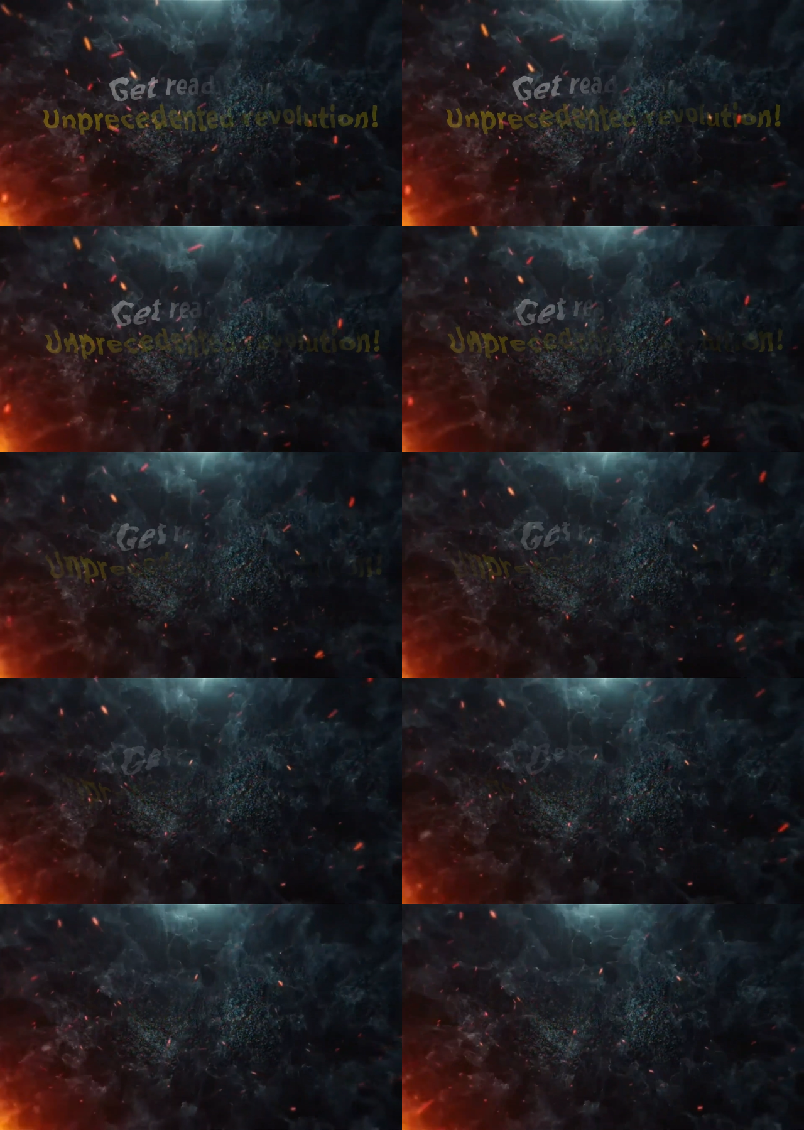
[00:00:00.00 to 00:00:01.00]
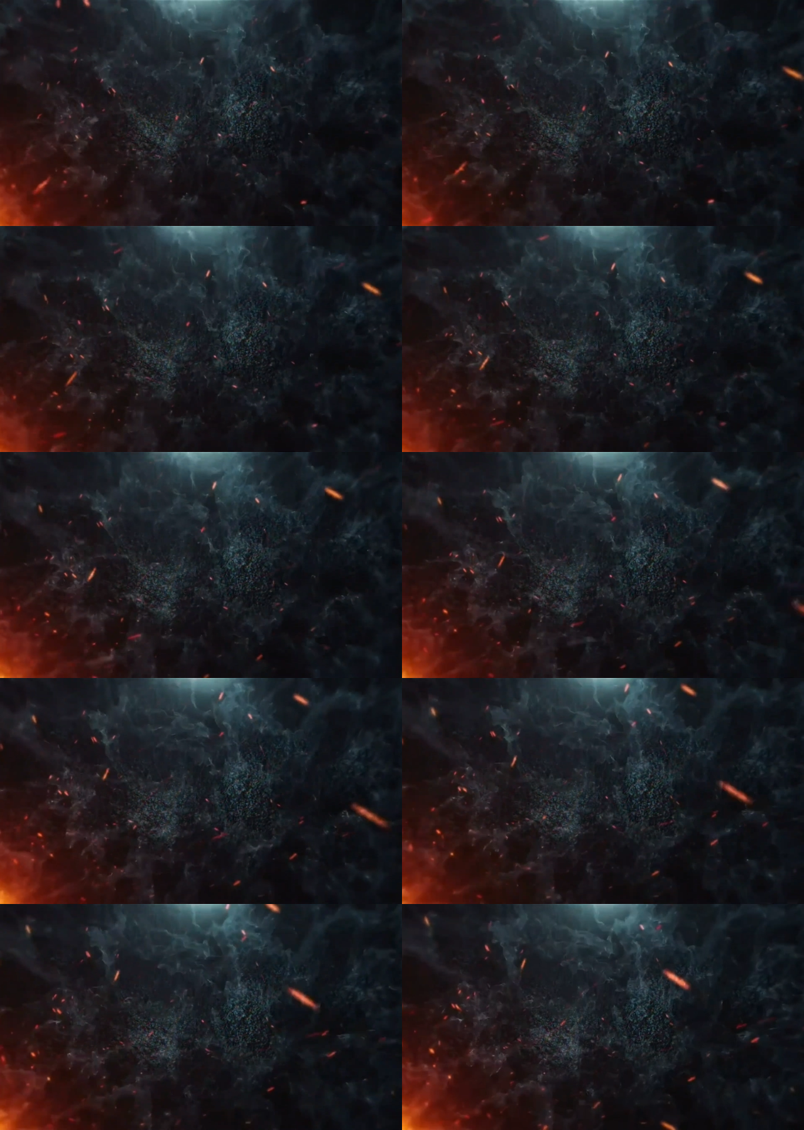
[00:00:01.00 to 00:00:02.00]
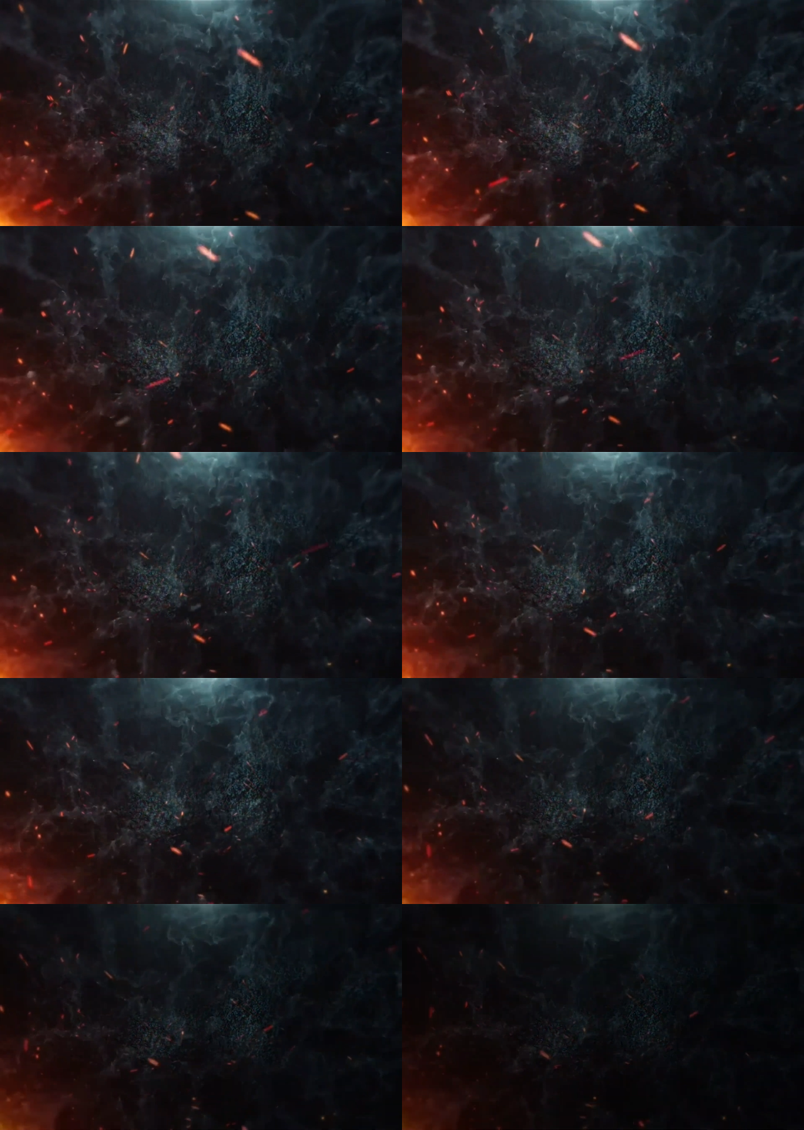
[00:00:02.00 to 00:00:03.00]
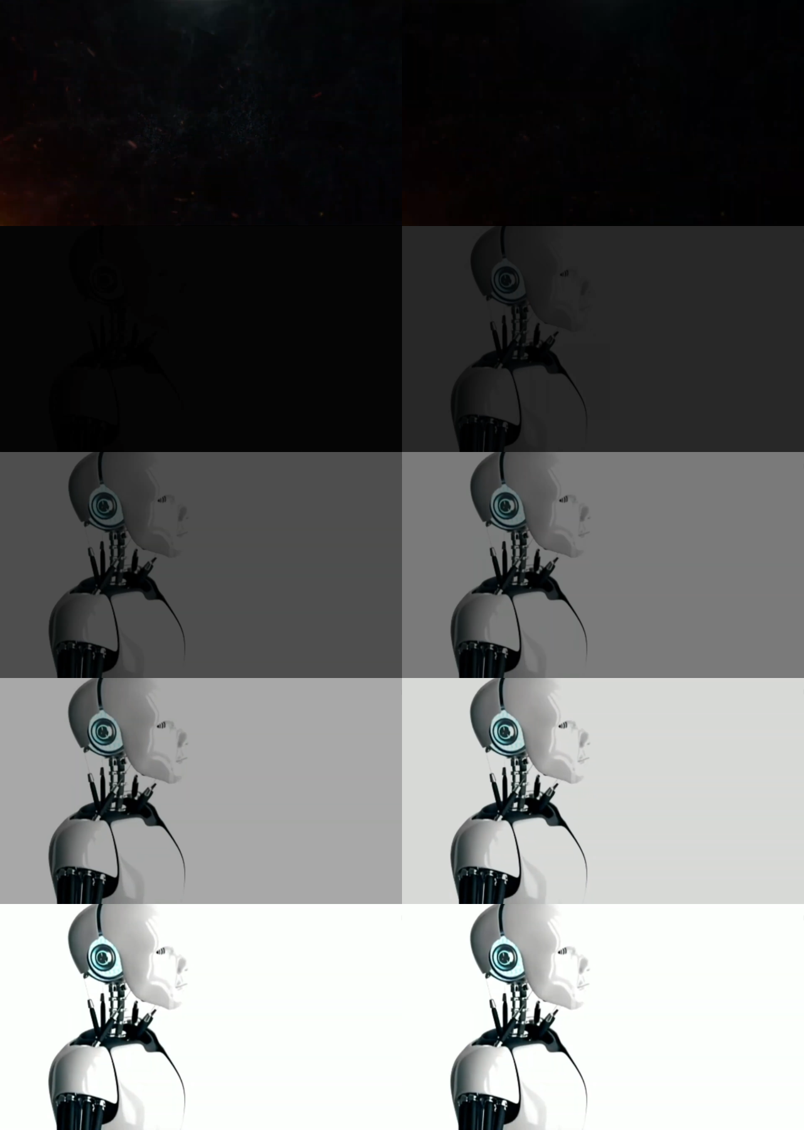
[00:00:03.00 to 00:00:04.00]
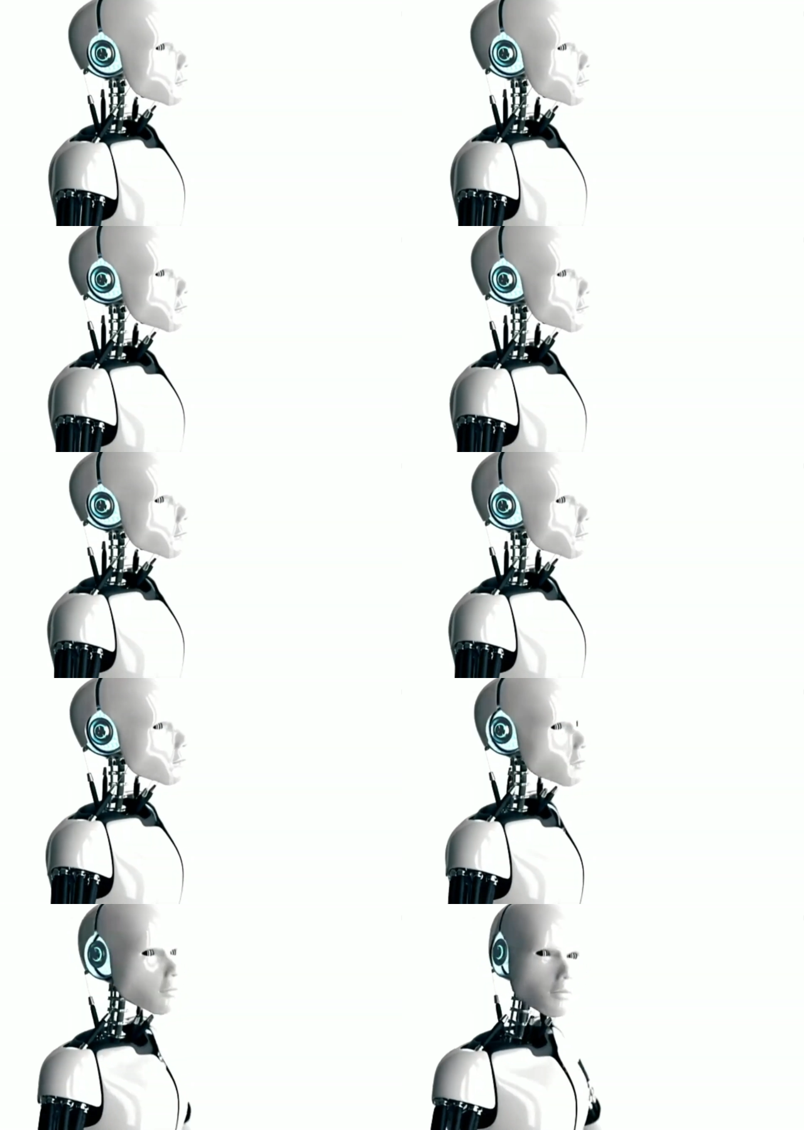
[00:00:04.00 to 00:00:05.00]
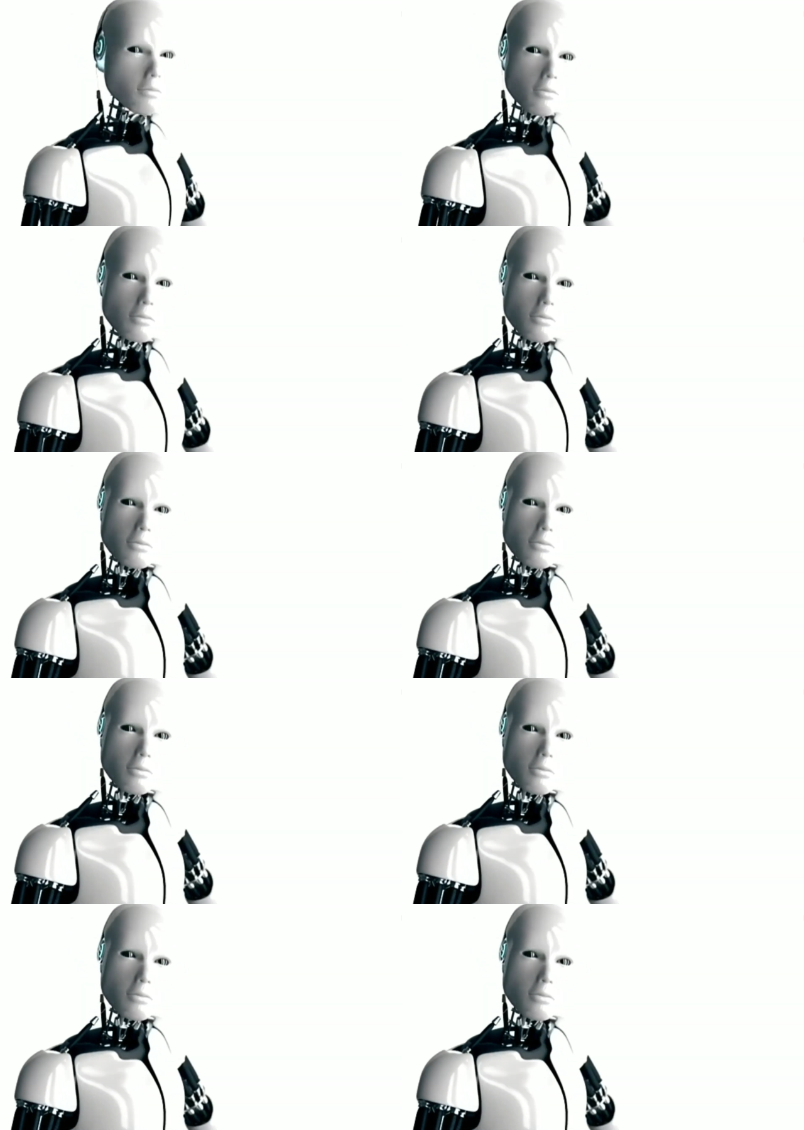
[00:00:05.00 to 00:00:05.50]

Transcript: [unreadable: no face in view]